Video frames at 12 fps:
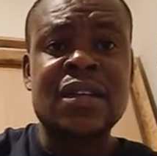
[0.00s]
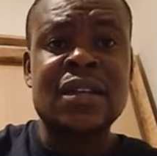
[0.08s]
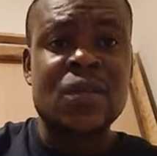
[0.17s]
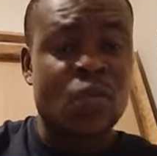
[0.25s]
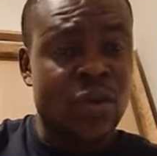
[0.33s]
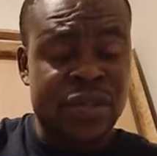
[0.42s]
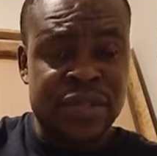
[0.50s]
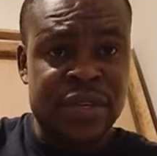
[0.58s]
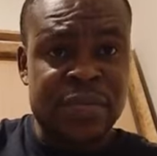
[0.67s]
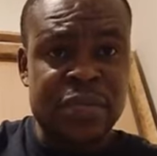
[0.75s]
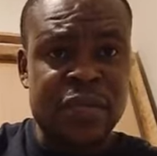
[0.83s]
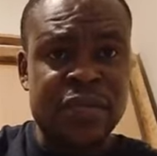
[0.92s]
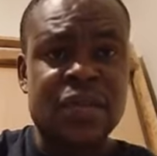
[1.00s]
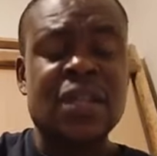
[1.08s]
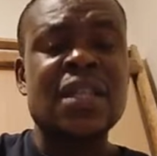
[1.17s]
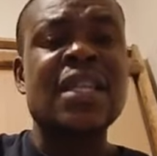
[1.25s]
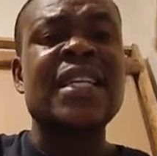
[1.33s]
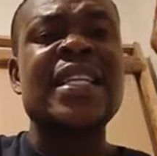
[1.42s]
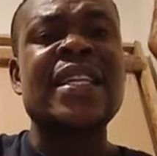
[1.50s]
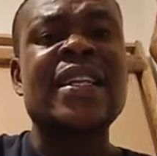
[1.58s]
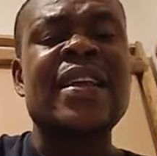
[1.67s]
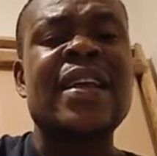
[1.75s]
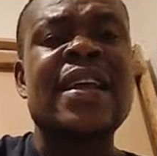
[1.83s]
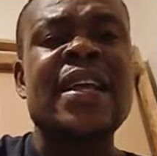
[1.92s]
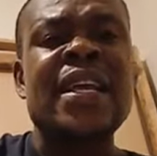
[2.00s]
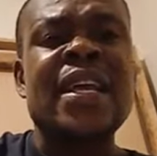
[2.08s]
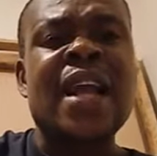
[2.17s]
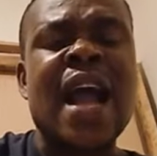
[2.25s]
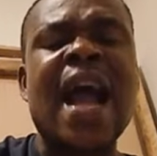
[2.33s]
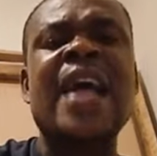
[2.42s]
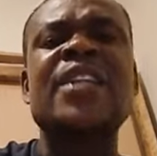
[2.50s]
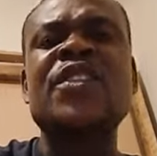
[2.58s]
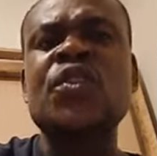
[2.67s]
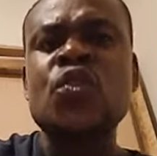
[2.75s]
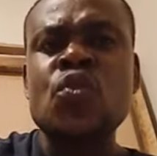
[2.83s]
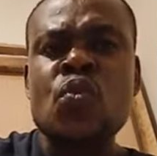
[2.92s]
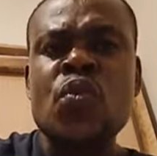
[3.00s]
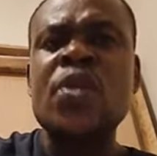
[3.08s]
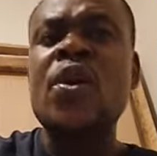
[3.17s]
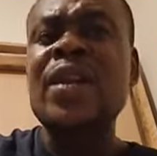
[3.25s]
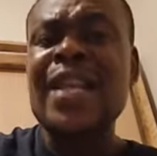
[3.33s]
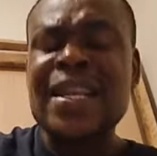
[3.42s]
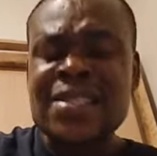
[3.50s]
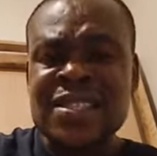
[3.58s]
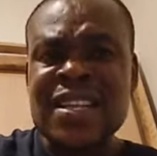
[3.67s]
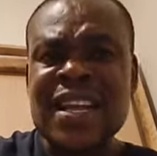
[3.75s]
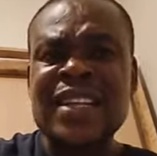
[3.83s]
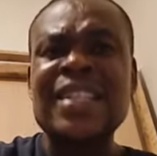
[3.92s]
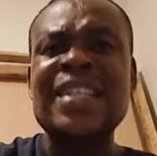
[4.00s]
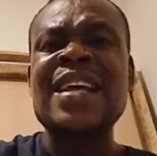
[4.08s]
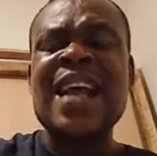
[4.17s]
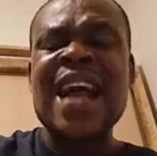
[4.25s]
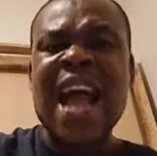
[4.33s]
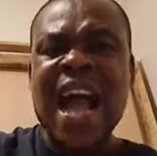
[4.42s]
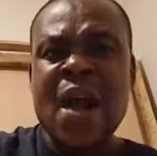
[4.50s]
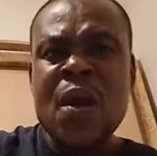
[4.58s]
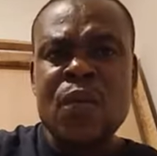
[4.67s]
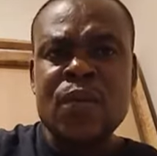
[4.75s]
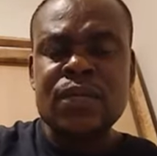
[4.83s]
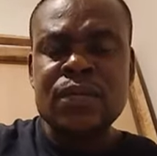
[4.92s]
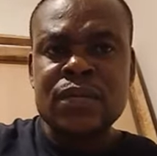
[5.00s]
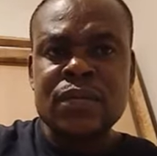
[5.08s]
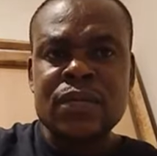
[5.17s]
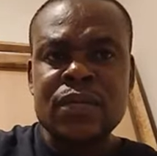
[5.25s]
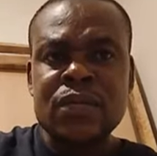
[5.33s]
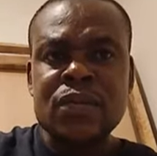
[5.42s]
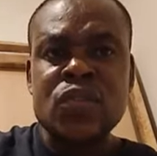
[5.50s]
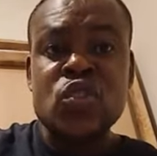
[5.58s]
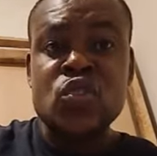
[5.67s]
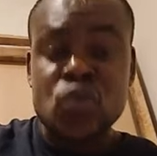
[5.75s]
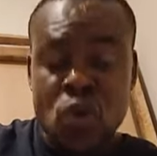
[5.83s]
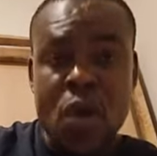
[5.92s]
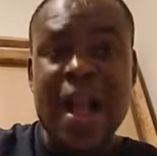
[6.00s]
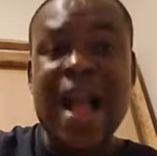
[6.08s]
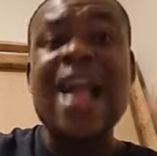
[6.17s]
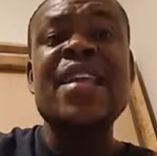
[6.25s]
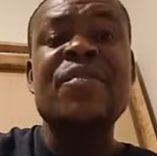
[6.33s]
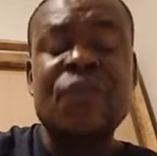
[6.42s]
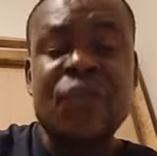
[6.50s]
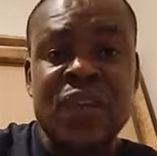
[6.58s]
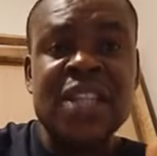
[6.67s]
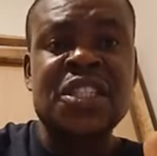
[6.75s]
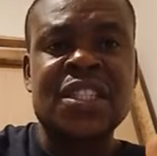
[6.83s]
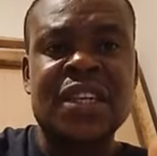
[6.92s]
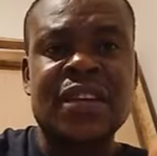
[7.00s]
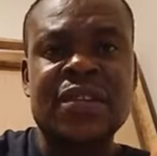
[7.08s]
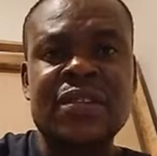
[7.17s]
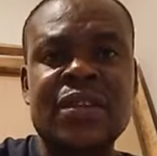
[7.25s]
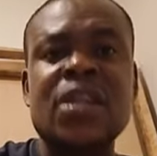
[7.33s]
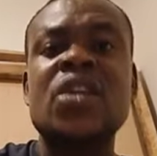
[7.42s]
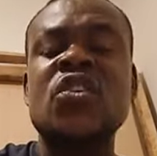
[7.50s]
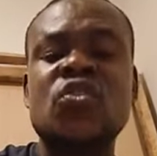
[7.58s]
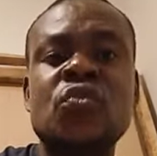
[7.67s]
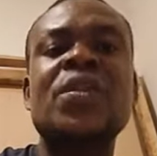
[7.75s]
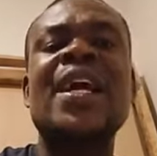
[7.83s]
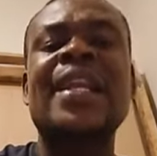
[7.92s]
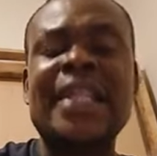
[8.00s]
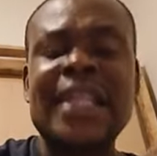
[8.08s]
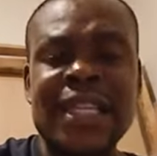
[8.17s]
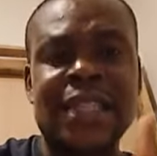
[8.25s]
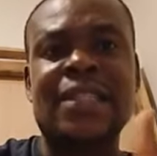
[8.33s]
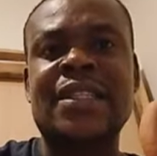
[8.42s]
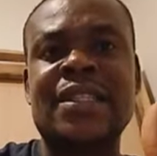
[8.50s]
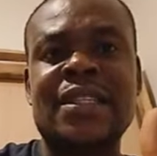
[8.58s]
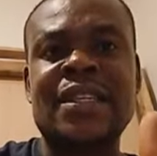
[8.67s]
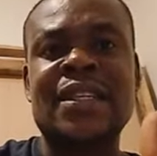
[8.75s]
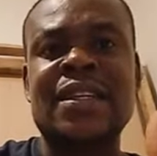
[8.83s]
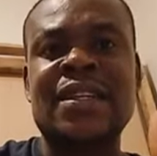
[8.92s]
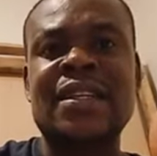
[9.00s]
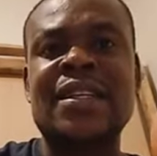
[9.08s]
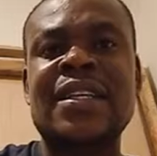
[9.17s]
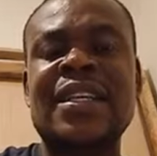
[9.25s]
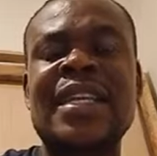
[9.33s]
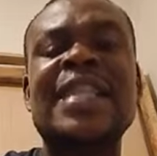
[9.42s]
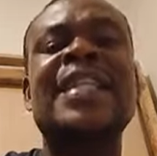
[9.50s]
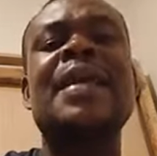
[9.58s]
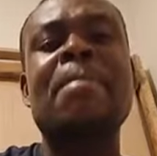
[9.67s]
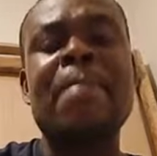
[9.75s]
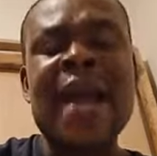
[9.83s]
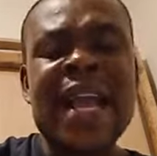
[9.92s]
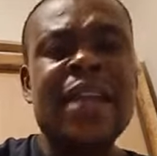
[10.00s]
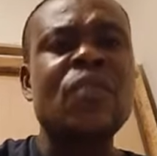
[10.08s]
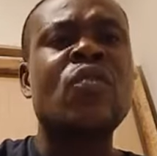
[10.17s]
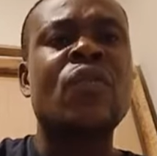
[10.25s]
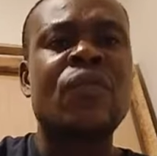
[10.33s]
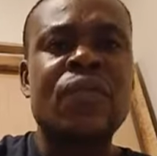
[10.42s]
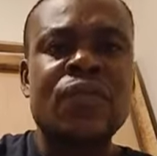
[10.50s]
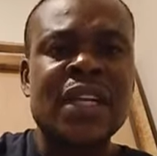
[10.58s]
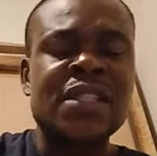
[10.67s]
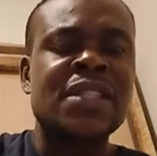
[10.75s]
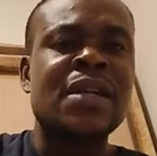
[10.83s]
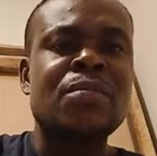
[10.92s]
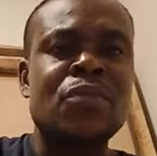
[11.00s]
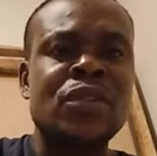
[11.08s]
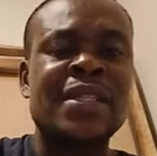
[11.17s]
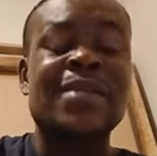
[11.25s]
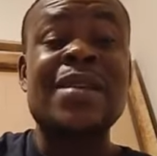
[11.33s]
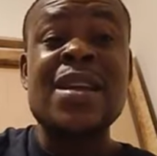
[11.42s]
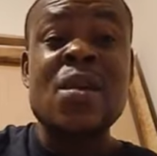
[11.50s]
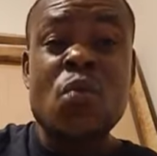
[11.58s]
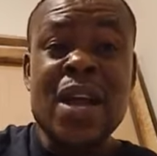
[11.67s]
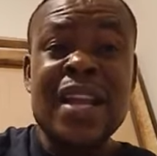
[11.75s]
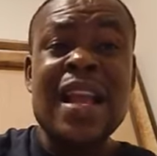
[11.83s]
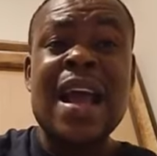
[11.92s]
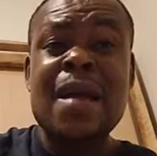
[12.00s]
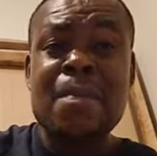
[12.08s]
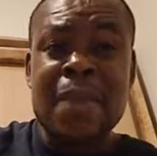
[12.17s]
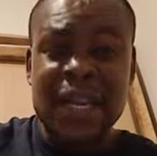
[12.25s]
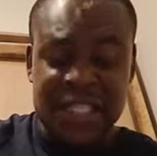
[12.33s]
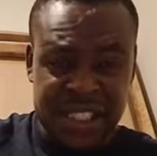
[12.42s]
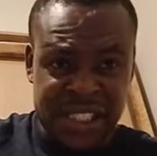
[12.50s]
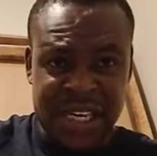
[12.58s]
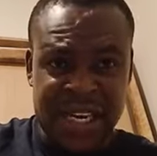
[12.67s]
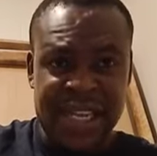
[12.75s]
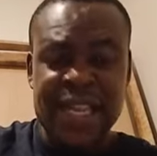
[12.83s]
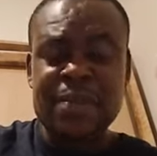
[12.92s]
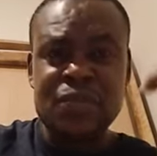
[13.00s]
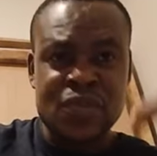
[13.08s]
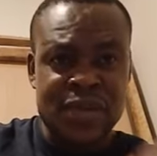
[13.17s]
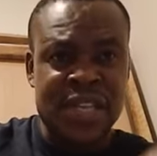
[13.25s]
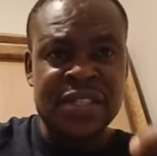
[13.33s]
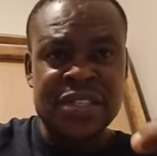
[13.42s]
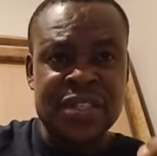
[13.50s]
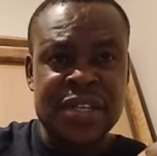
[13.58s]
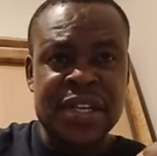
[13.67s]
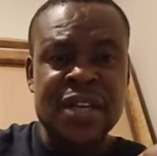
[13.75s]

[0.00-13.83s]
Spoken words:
was removed. And you will understand how strong, how influential Sudan is in the mind of Nigerian Muslims. When Al-Bashir came to Nigeria,